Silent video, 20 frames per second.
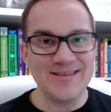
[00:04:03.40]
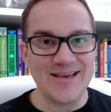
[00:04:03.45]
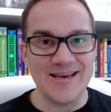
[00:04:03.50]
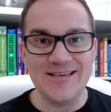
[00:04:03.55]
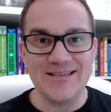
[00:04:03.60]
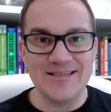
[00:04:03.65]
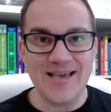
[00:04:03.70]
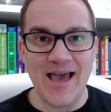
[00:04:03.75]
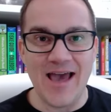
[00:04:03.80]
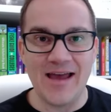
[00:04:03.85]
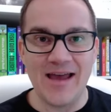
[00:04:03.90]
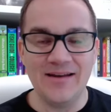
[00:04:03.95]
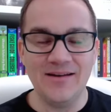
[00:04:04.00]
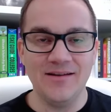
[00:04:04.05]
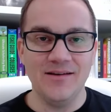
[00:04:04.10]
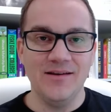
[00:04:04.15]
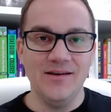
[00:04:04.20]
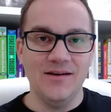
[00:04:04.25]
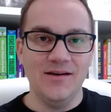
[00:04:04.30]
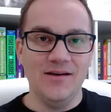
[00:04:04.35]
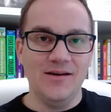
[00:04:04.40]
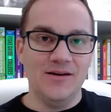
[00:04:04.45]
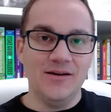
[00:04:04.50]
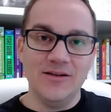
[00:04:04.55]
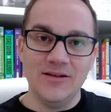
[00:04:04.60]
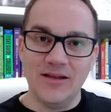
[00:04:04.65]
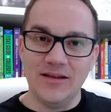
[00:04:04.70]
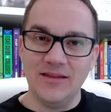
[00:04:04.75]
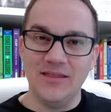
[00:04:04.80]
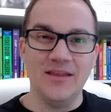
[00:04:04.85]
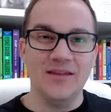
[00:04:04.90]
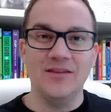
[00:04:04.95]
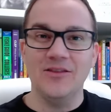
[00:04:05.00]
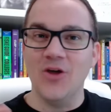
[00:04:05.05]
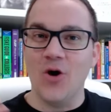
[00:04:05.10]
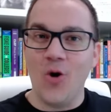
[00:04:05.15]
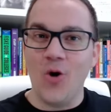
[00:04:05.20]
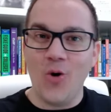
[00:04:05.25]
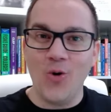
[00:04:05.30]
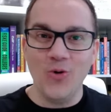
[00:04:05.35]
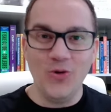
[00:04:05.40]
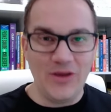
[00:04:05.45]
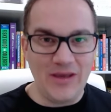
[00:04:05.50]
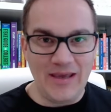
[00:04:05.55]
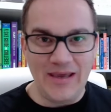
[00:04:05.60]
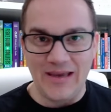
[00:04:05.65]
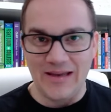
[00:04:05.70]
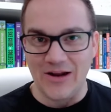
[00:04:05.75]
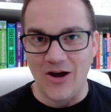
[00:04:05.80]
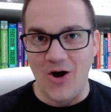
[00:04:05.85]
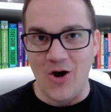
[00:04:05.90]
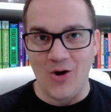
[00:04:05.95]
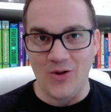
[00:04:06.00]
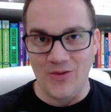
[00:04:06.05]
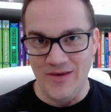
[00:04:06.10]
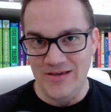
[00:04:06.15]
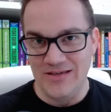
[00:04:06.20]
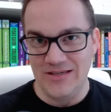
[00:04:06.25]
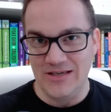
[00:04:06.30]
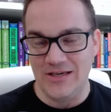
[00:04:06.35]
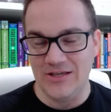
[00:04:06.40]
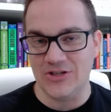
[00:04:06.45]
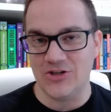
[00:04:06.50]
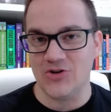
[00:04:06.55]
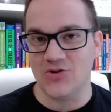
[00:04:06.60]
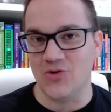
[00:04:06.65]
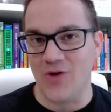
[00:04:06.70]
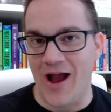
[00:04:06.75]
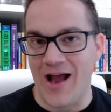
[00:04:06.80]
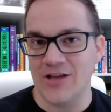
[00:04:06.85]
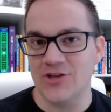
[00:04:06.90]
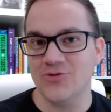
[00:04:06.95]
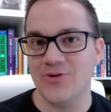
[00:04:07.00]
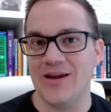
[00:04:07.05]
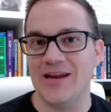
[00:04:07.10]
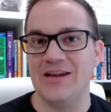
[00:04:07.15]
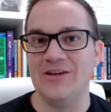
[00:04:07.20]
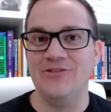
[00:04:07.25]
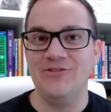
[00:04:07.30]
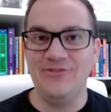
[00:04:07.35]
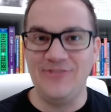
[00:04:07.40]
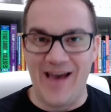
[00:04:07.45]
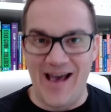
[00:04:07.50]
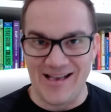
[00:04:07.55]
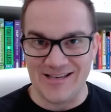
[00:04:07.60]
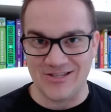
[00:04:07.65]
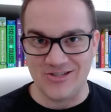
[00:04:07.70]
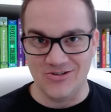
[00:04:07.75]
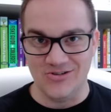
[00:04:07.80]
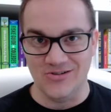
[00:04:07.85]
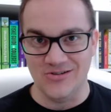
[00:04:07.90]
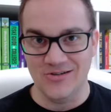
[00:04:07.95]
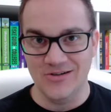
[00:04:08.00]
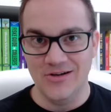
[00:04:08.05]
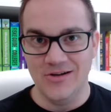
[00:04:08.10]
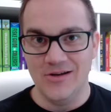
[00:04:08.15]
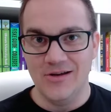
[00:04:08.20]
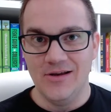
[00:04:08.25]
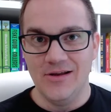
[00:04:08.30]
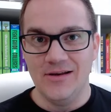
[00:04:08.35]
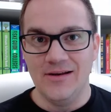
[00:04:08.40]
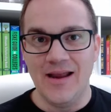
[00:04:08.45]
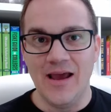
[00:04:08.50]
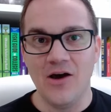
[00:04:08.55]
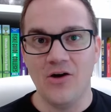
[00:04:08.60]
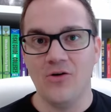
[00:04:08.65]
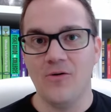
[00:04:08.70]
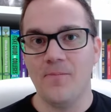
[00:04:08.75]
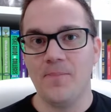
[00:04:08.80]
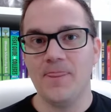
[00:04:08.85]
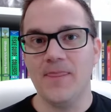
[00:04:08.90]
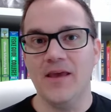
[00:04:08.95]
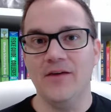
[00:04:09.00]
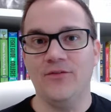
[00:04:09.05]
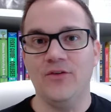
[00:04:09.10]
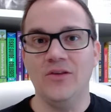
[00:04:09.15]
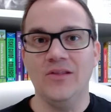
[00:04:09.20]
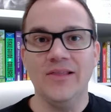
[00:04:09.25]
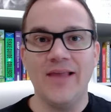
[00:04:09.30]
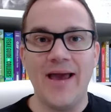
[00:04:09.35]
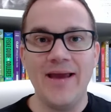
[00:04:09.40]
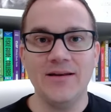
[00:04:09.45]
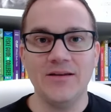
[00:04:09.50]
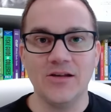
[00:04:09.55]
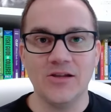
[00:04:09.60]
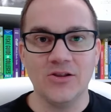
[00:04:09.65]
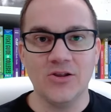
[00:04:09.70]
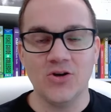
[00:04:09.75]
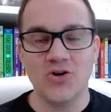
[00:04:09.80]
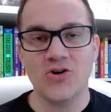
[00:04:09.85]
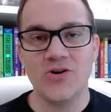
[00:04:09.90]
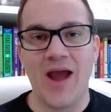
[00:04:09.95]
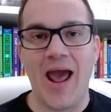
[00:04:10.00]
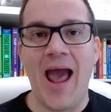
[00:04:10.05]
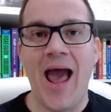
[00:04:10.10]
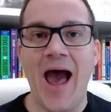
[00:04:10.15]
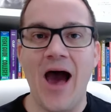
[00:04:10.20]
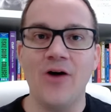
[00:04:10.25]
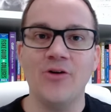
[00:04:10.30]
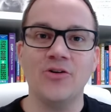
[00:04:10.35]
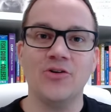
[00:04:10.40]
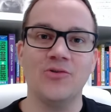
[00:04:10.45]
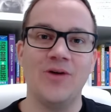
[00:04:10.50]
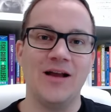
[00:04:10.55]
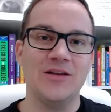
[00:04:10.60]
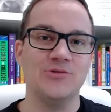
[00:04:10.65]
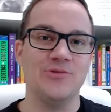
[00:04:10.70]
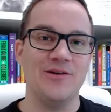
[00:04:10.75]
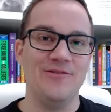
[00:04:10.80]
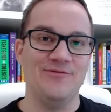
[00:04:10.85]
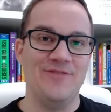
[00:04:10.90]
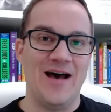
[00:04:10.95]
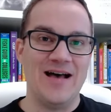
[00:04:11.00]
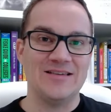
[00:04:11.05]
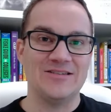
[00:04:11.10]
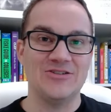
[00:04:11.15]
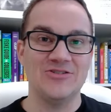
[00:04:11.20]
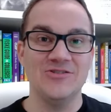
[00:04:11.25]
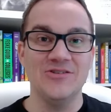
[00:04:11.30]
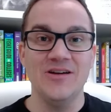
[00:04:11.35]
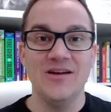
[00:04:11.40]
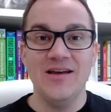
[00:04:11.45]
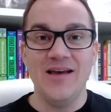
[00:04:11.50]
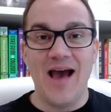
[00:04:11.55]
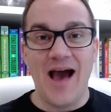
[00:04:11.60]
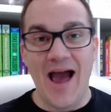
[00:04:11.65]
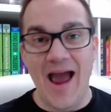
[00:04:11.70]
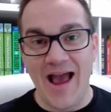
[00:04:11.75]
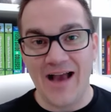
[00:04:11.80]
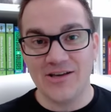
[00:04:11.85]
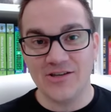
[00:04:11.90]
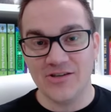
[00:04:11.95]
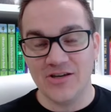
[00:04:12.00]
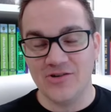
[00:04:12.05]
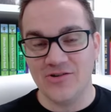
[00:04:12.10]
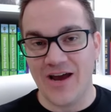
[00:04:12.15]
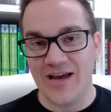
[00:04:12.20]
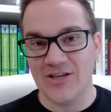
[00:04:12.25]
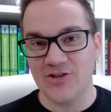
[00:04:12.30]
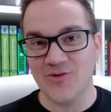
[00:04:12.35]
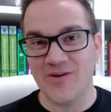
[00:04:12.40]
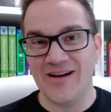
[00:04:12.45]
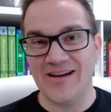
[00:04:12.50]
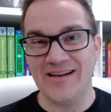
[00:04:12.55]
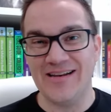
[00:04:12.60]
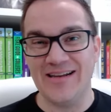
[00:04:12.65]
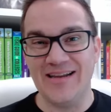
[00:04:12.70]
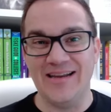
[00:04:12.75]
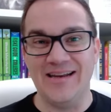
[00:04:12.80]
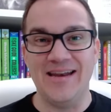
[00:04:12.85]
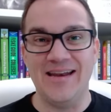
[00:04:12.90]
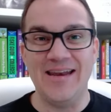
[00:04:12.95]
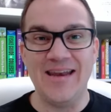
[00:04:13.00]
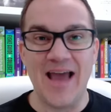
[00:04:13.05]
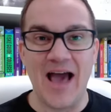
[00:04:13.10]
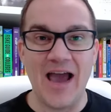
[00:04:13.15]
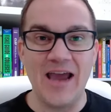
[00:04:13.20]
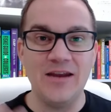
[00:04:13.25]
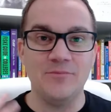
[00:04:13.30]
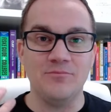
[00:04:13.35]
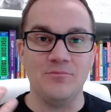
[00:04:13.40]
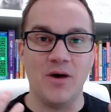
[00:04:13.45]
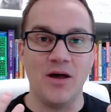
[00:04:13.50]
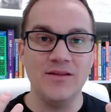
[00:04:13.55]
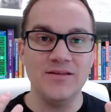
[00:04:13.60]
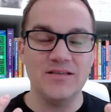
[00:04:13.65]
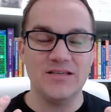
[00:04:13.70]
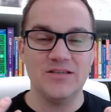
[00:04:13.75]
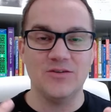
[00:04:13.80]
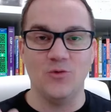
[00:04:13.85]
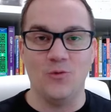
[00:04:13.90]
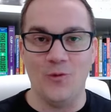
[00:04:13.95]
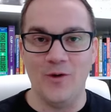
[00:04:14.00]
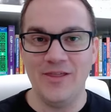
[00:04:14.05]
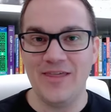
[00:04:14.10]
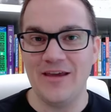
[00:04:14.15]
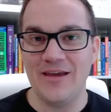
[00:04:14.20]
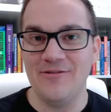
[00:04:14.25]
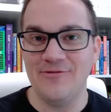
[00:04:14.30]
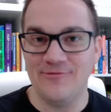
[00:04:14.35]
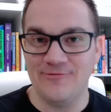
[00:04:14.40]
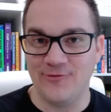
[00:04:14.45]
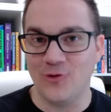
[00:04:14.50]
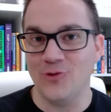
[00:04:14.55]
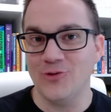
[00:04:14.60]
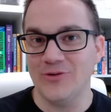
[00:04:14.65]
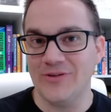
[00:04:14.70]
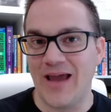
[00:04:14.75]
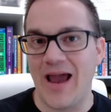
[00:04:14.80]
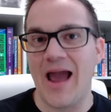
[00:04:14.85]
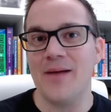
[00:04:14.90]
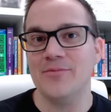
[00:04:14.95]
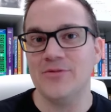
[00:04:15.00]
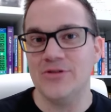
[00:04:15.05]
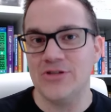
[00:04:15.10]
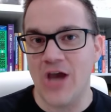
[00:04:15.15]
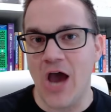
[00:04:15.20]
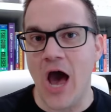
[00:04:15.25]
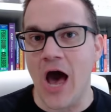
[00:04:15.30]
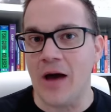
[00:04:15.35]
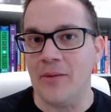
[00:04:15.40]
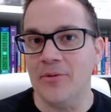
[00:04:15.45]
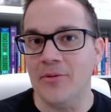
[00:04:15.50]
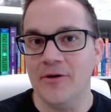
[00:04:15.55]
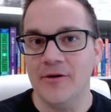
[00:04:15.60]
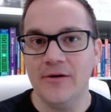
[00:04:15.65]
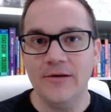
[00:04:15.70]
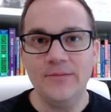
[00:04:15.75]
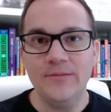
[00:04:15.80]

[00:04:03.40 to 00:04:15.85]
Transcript: I said, the whole key to all this is graduating faster. Now, if you'd like to learn how to graduate faster, I actually graduated in 9 months with a full-time job,